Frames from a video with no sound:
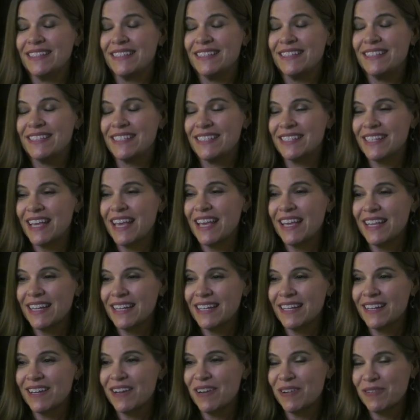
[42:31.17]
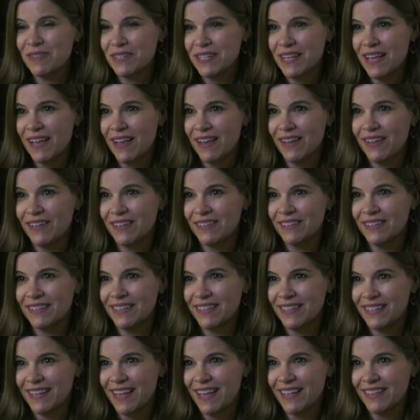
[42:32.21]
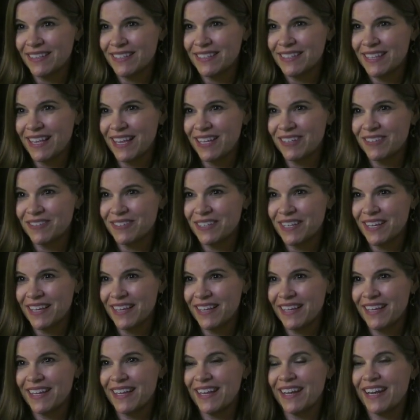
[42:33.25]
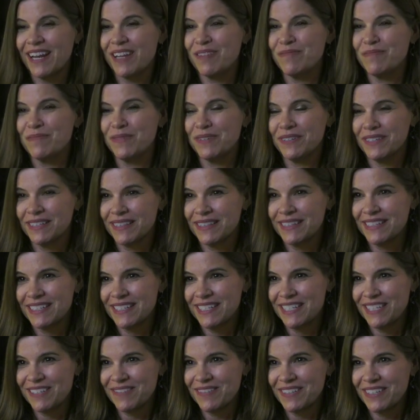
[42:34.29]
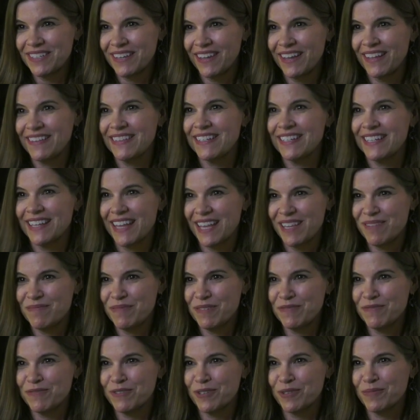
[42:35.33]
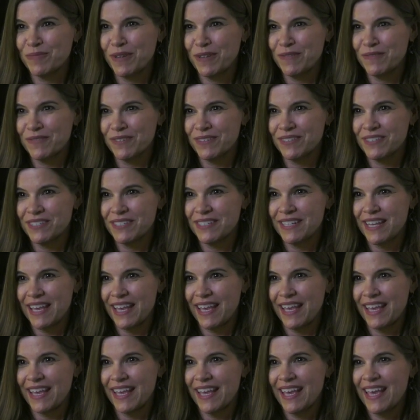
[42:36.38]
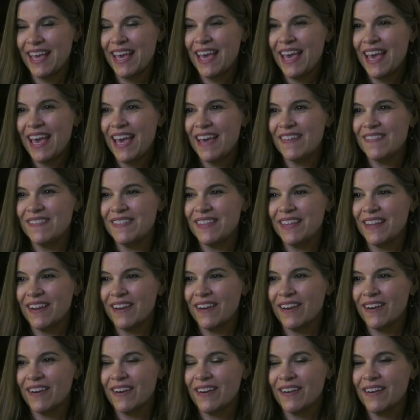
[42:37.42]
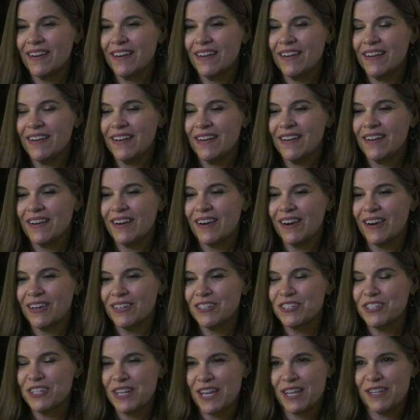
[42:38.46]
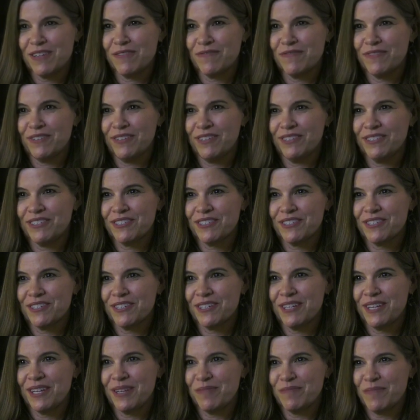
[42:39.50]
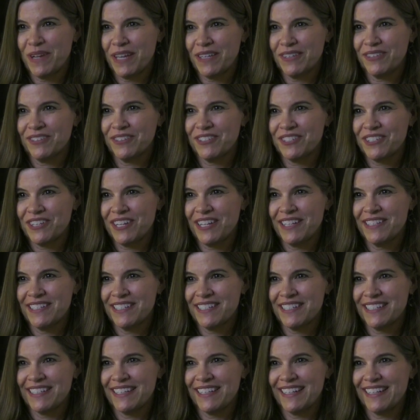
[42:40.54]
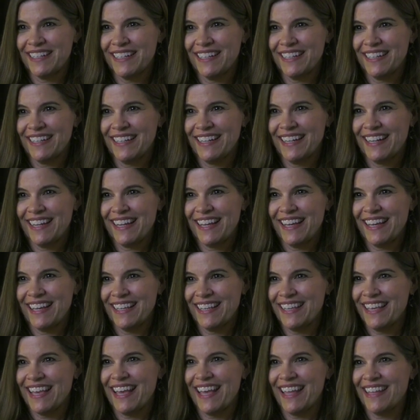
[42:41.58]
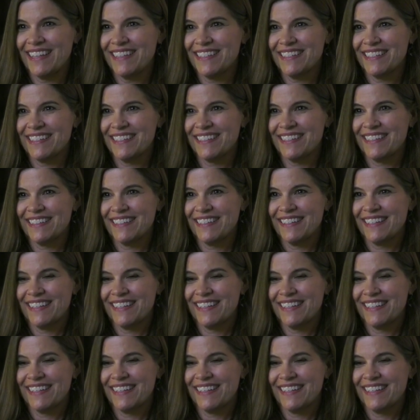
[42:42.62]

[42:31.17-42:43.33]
stayed at a hotel in Alexandria, and I put the TV on the night before my first day, and there are Janet Folger and Michael Johnston against,